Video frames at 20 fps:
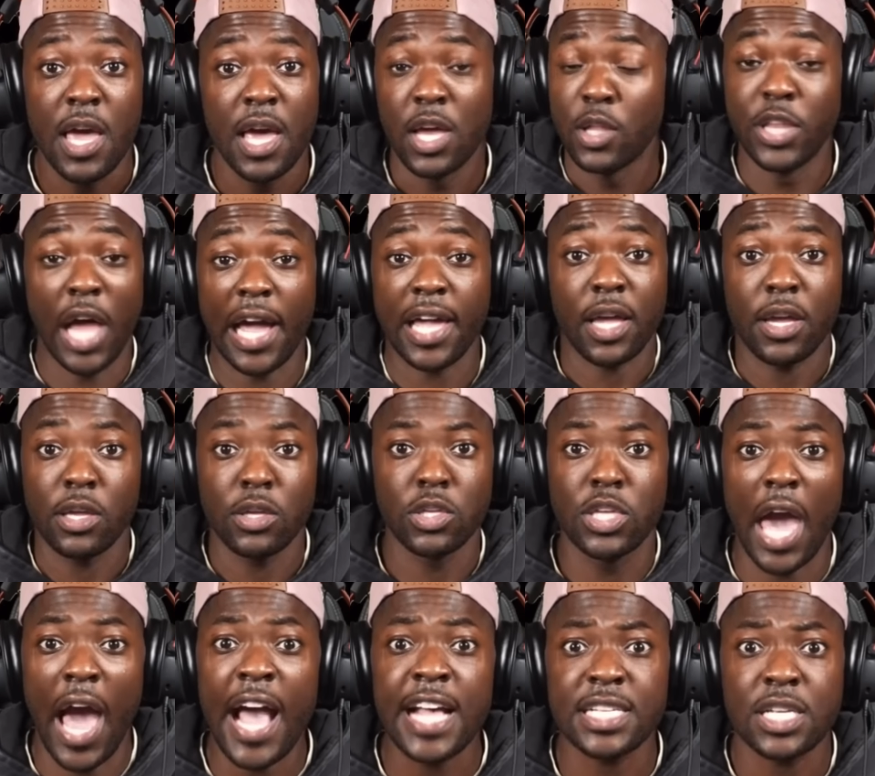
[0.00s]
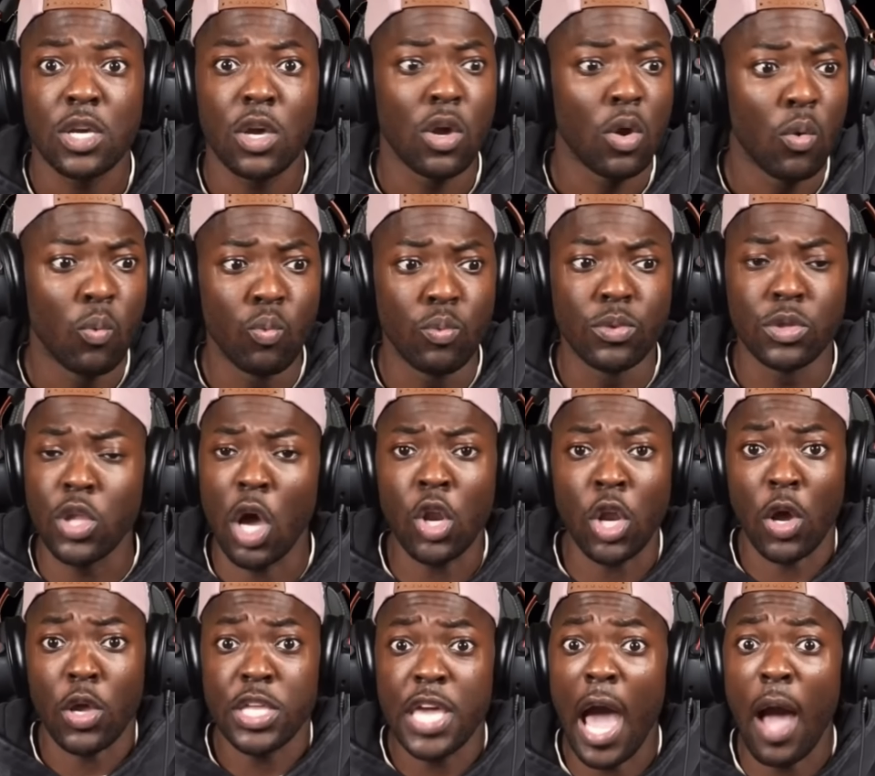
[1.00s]
No, like, y'all, yes, still playing
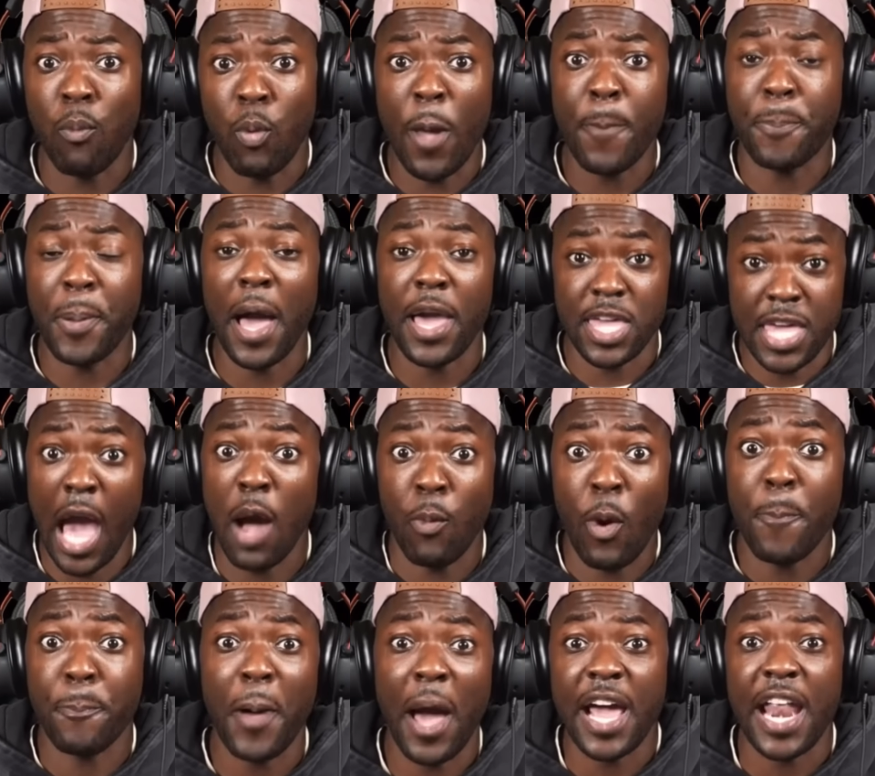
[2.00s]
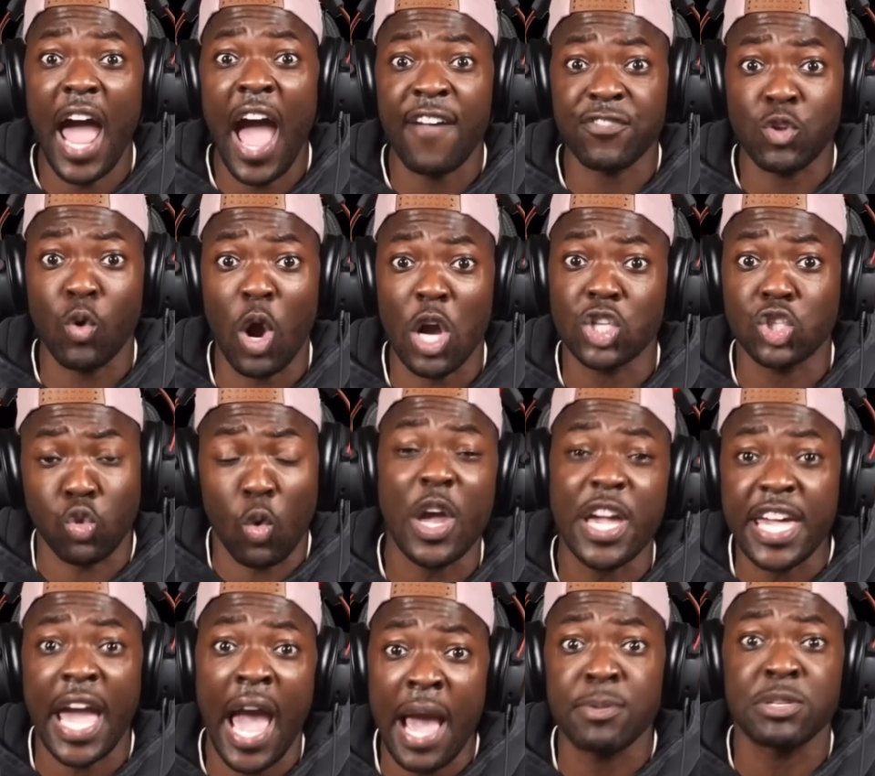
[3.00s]
afterwards. No, yeah, we, play, yeah, we played afterwards
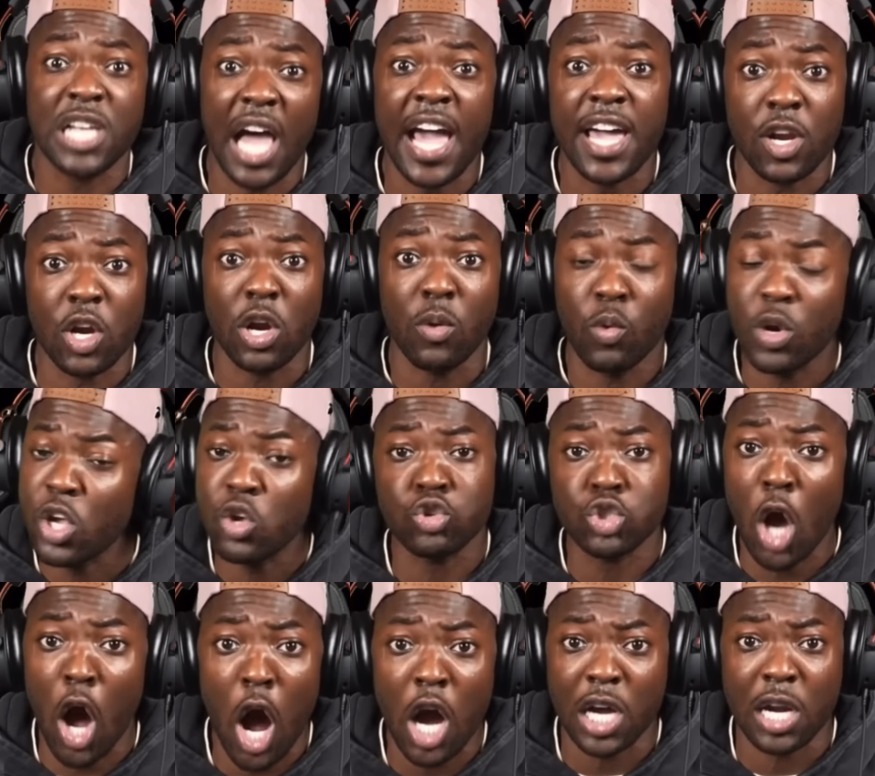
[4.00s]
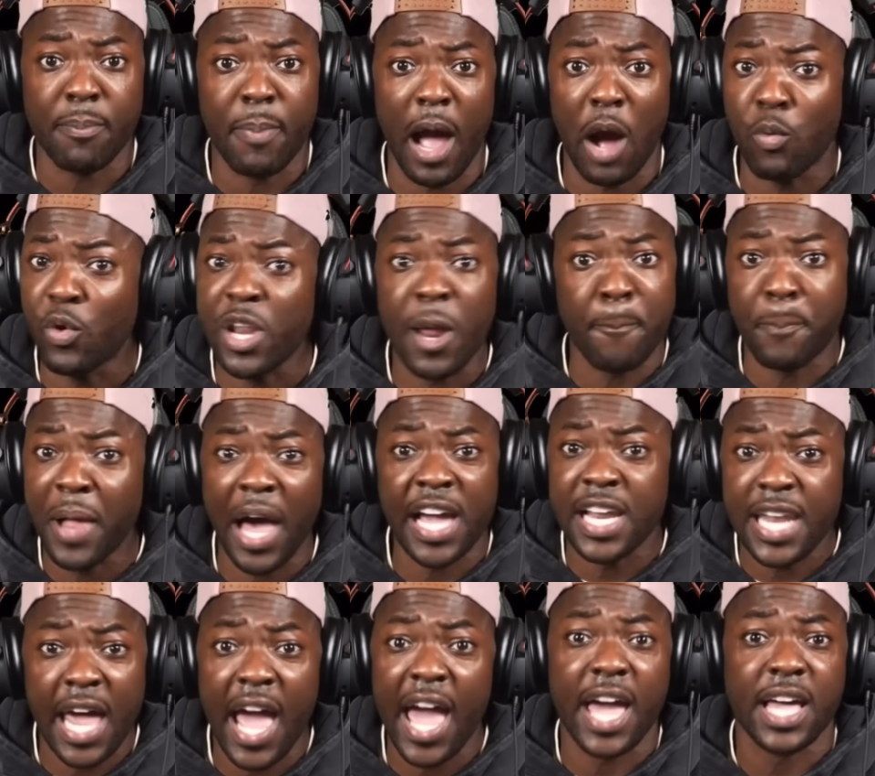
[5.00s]
three games later. What are you talking about? We didn't
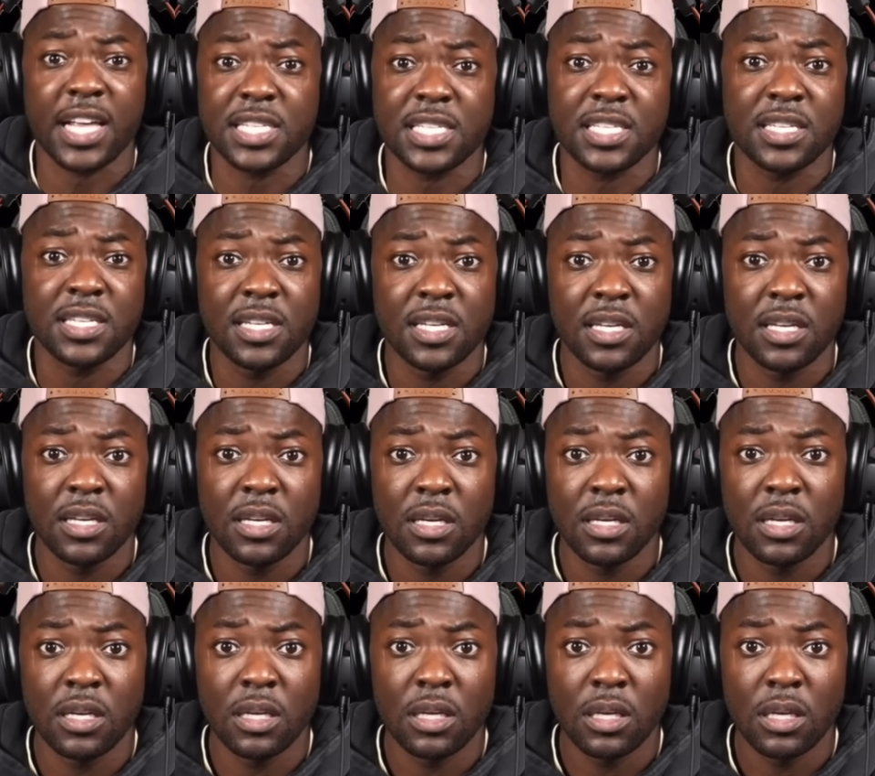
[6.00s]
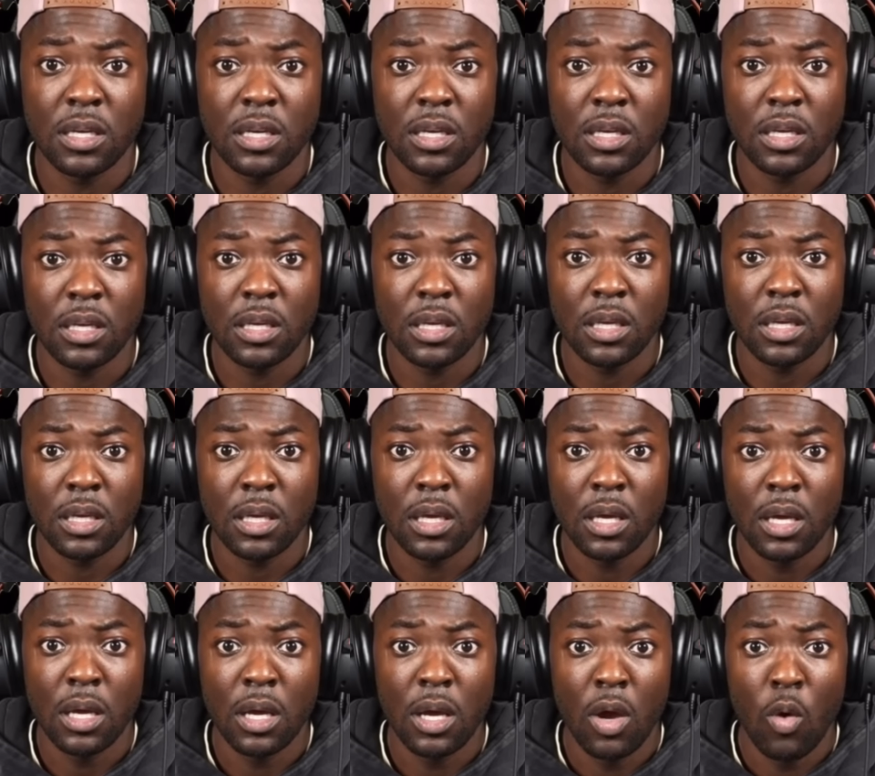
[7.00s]
play next. Yeah, I
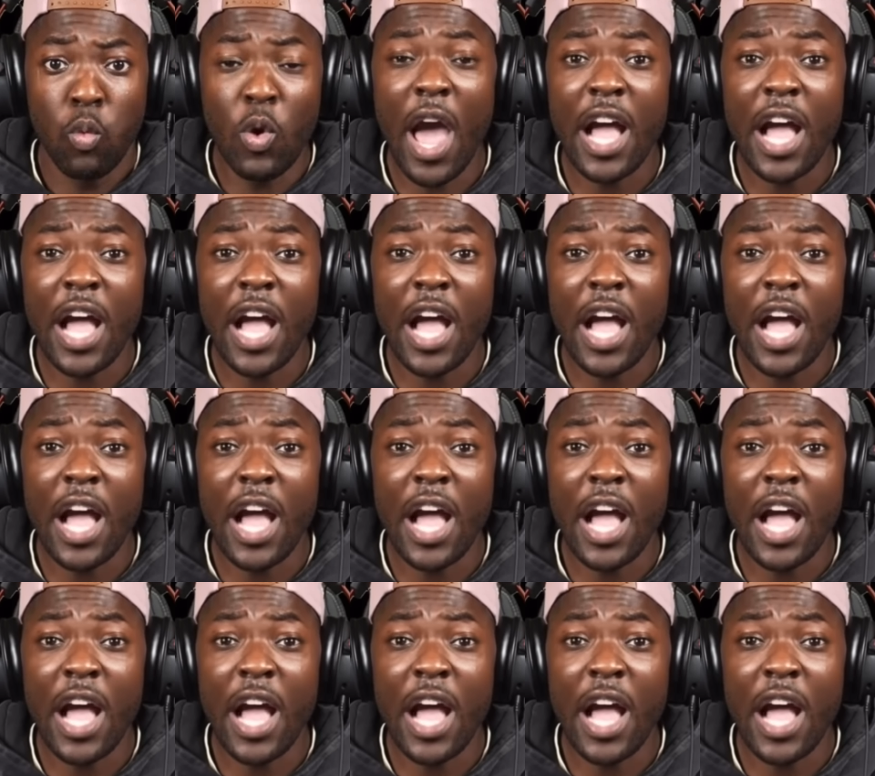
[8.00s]
understand.